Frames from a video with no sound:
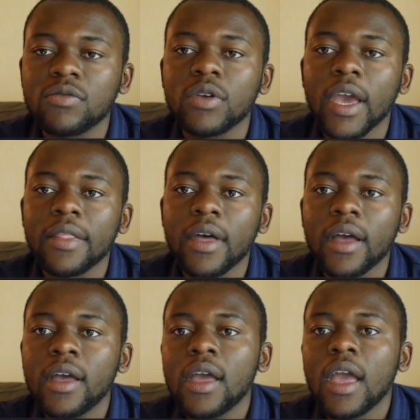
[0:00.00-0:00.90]
together
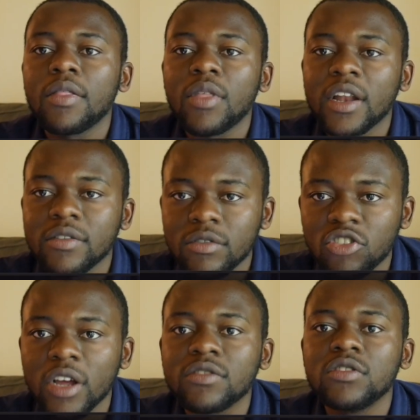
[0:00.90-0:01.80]
and that
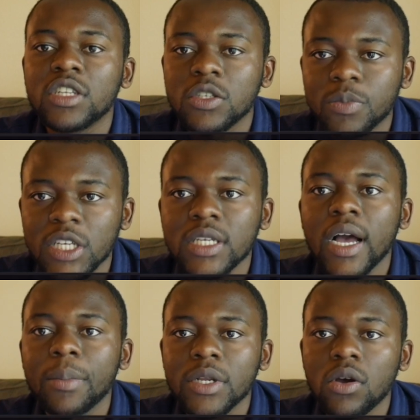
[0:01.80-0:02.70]
tries to disperse
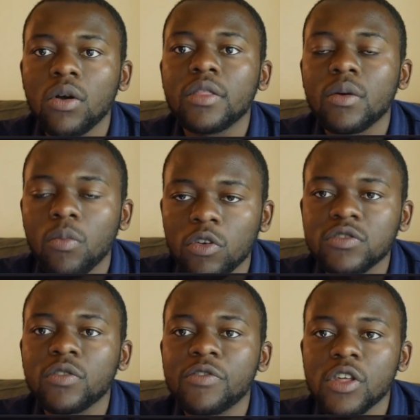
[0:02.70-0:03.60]
capital in the
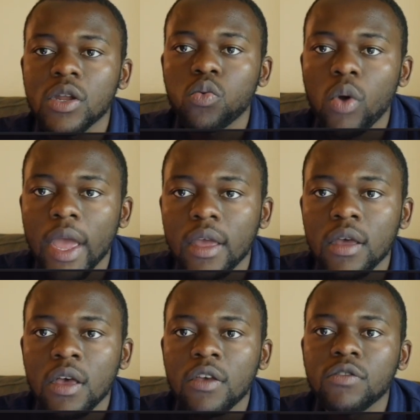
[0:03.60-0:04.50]
most efficient way
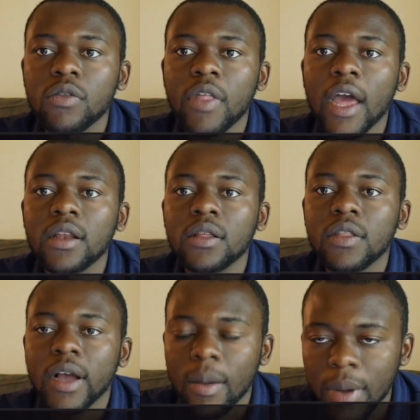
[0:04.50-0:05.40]
so that
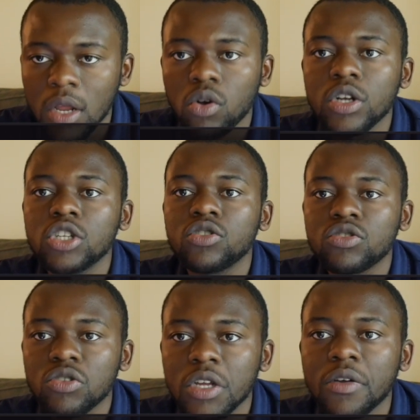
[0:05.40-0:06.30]
the company continues
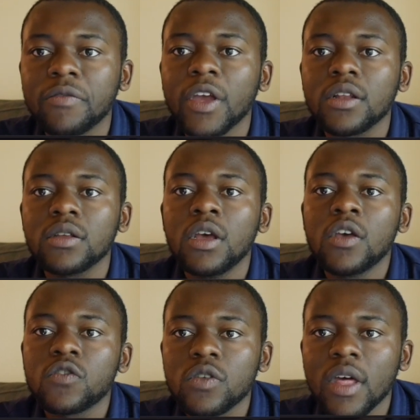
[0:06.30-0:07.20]
to innovate,
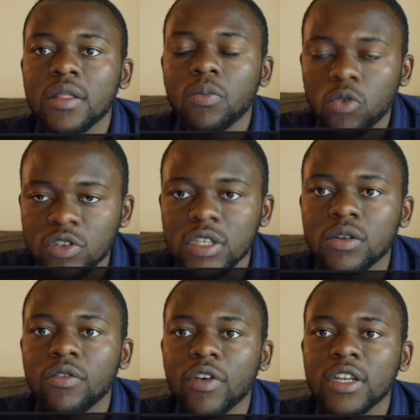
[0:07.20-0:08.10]
so that the most
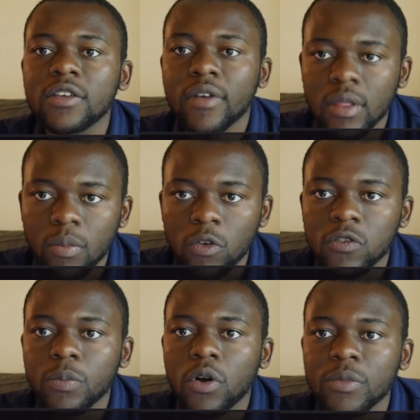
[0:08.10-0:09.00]
innovative and the
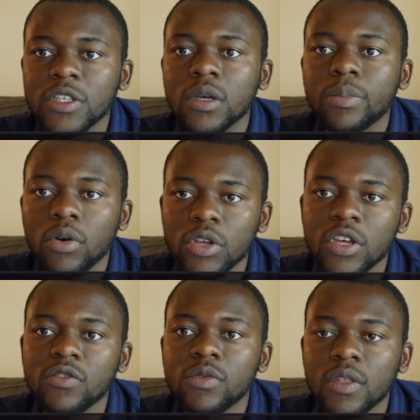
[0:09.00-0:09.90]
most promising
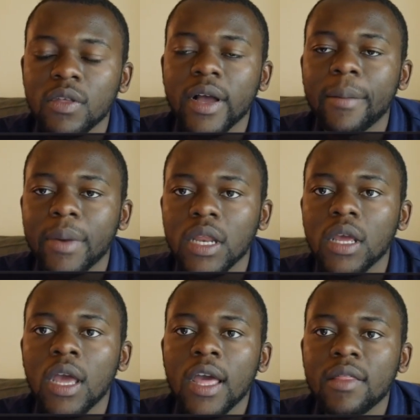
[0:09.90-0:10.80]
projects within the company,
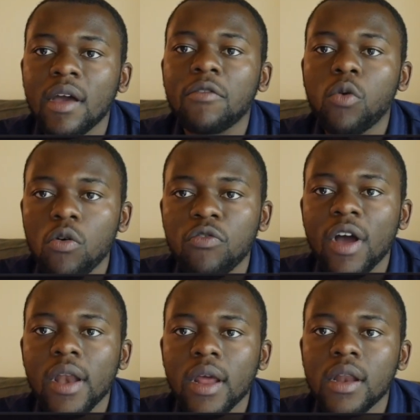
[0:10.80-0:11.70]
they are
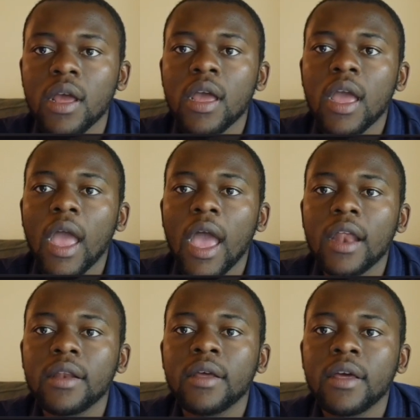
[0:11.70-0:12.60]
well-funded,
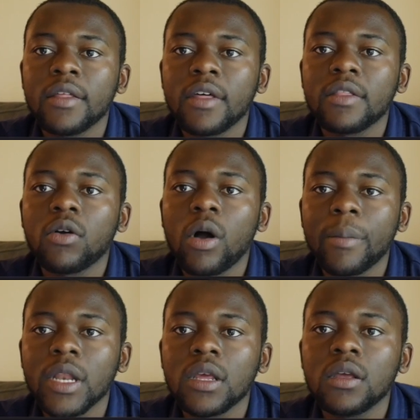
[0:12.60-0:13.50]
and that the
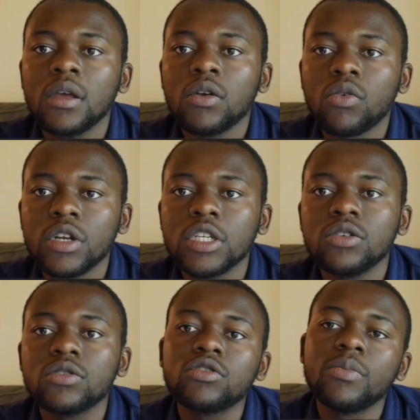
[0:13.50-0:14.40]
company
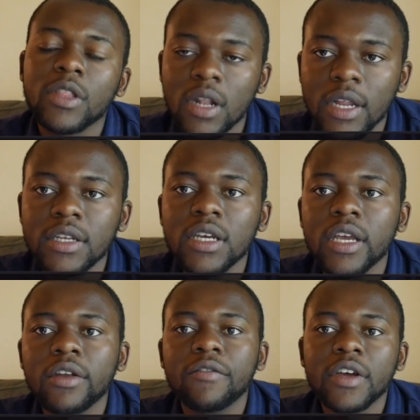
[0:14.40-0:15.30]
continues to be the leading
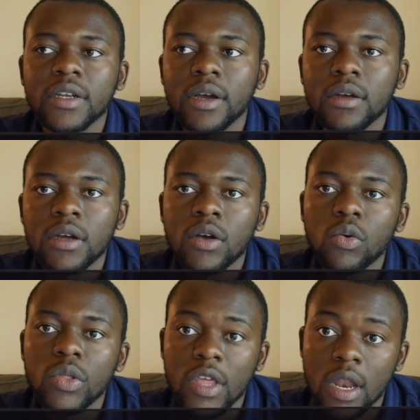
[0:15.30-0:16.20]
innovator
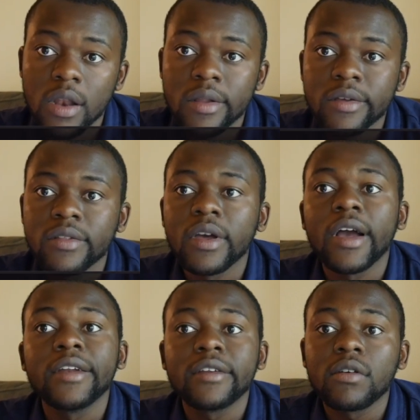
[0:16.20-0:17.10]
within the
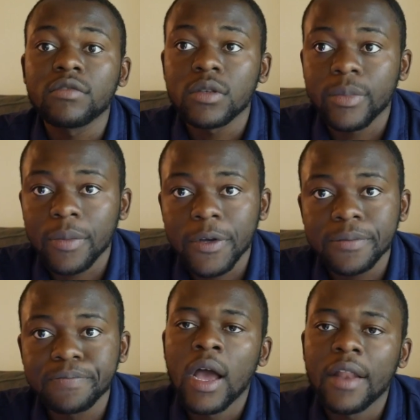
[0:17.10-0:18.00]
country of Zimbabwe.
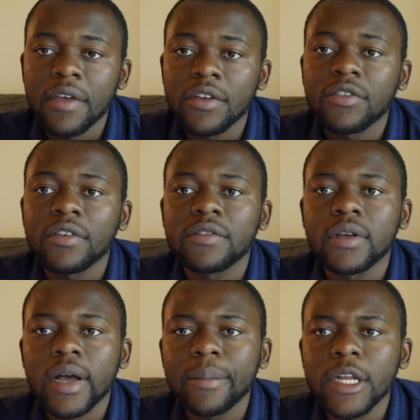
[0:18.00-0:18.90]
Another
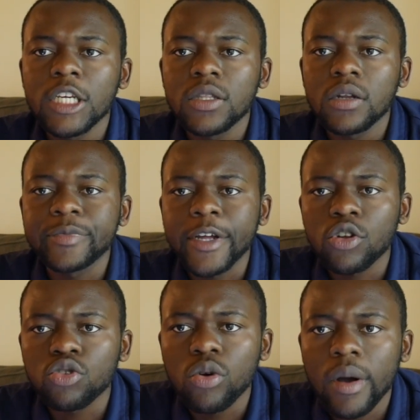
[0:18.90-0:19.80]
interesting company that you might
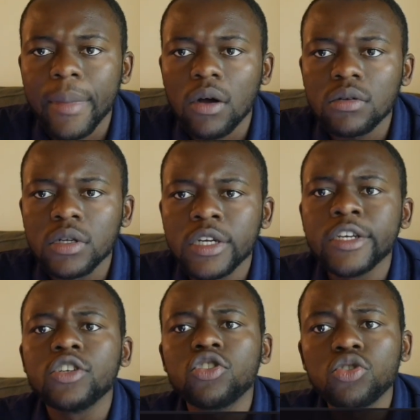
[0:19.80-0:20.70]
not know about,
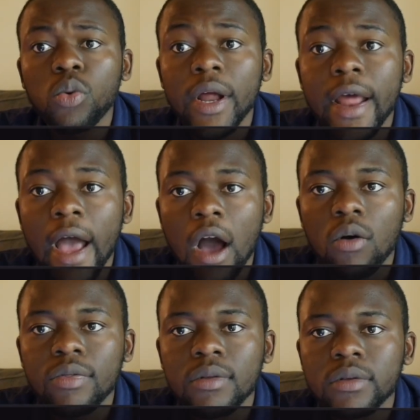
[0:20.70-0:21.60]
Steward
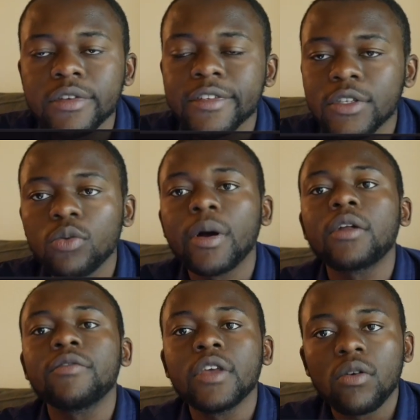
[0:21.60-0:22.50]
Health, still part
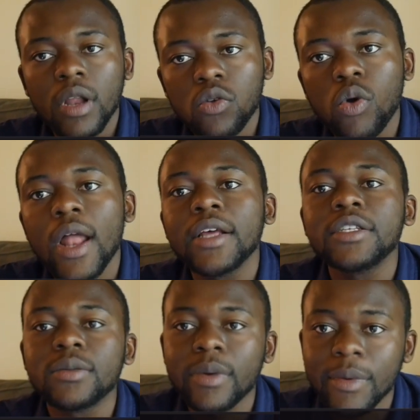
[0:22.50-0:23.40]
of Econet
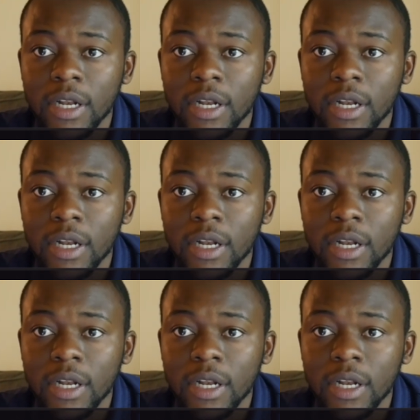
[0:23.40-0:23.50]
Wireless Zimbabwe